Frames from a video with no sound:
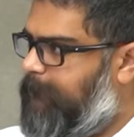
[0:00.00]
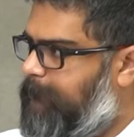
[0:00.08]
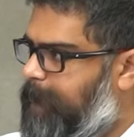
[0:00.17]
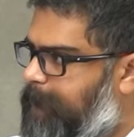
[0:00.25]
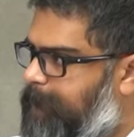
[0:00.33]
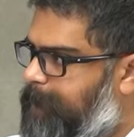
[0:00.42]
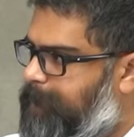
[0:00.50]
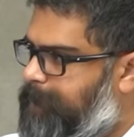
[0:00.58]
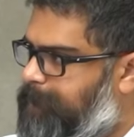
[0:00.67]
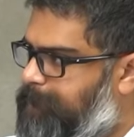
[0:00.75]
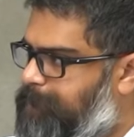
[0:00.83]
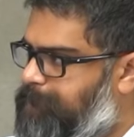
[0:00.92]

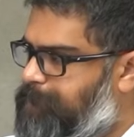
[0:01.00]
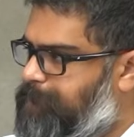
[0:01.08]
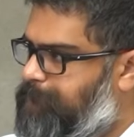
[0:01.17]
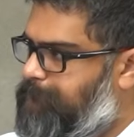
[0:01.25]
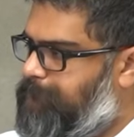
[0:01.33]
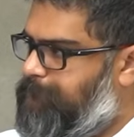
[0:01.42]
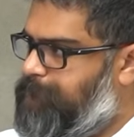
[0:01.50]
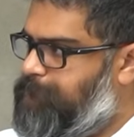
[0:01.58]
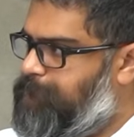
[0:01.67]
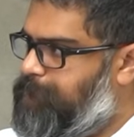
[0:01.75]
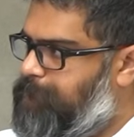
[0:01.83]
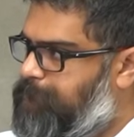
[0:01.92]

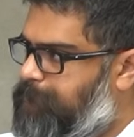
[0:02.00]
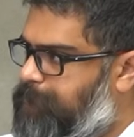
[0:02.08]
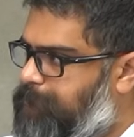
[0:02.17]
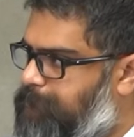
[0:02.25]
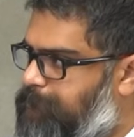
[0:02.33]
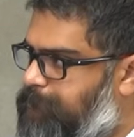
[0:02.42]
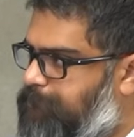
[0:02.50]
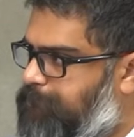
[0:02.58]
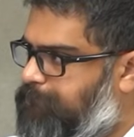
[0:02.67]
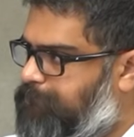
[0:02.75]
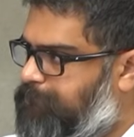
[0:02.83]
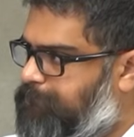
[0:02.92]

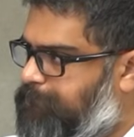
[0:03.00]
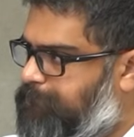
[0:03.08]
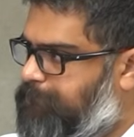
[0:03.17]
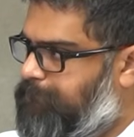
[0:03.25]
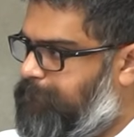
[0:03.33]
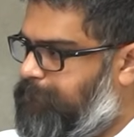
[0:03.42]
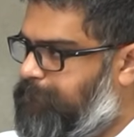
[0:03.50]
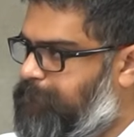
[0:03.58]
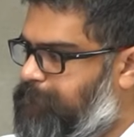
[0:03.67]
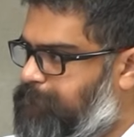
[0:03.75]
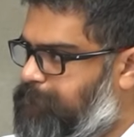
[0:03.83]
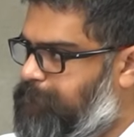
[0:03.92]

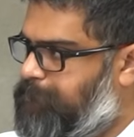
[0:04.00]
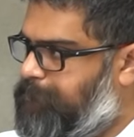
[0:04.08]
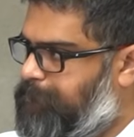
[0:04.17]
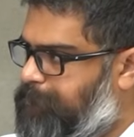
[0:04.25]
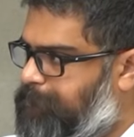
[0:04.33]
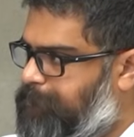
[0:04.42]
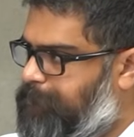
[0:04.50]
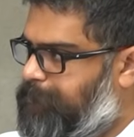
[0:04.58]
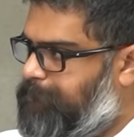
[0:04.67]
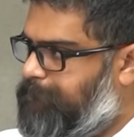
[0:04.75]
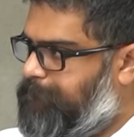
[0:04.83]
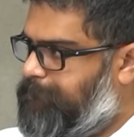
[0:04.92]

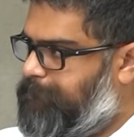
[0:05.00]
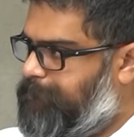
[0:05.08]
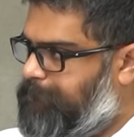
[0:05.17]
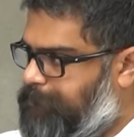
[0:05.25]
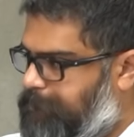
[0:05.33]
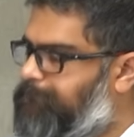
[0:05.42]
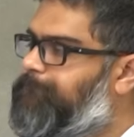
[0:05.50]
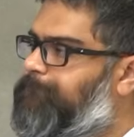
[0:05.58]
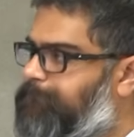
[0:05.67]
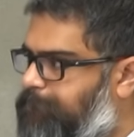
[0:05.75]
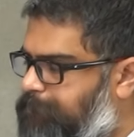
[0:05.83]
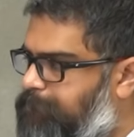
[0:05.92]

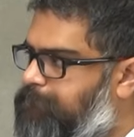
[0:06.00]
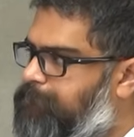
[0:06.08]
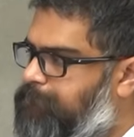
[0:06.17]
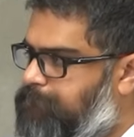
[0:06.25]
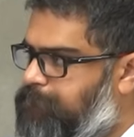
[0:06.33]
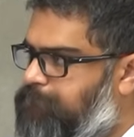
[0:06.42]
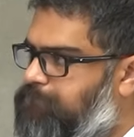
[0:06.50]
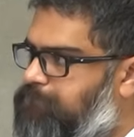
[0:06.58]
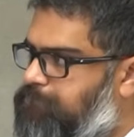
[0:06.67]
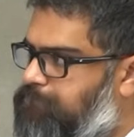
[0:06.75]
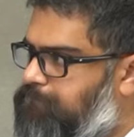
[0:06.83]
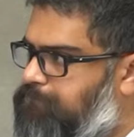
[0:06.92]

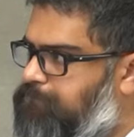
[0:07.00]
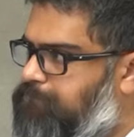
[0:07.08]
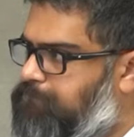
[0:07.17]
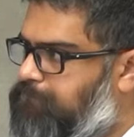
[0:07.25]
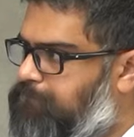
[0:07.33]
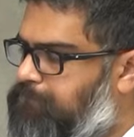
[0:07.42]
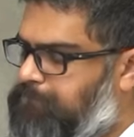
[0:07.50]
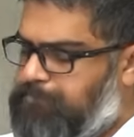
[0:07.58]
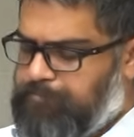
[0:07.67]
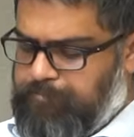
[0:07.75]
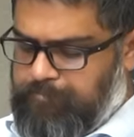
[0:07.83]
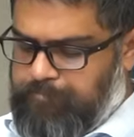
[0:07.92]
(not speaking)